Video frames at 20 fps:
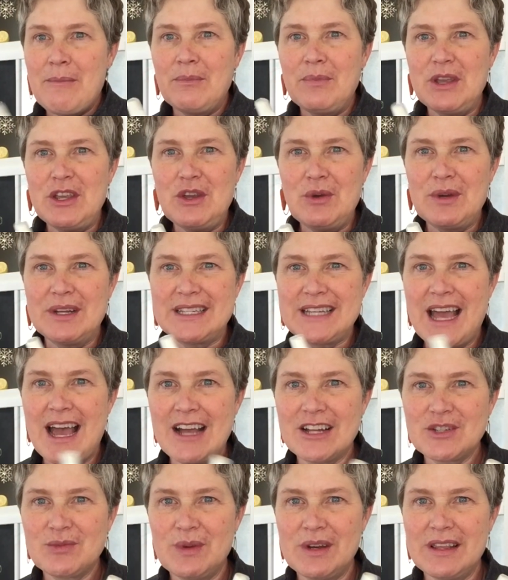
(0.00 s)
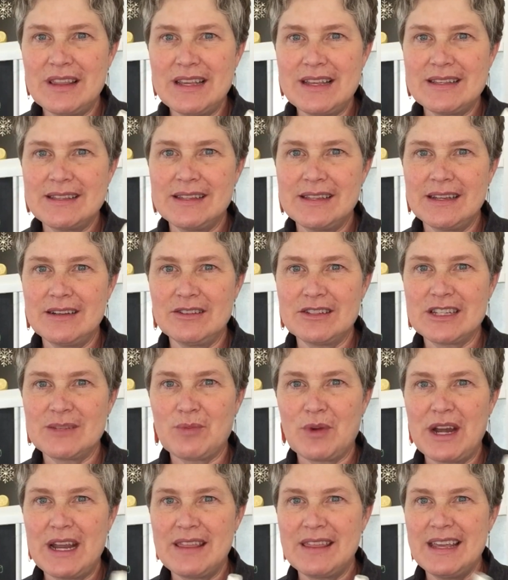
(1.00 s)
But you attach one of these little
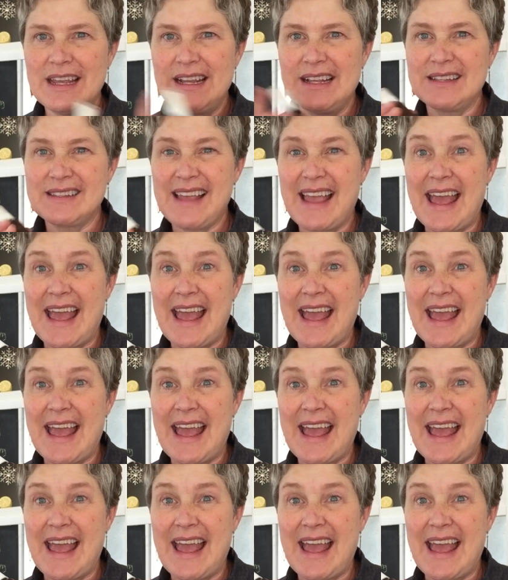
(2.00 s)
spray things,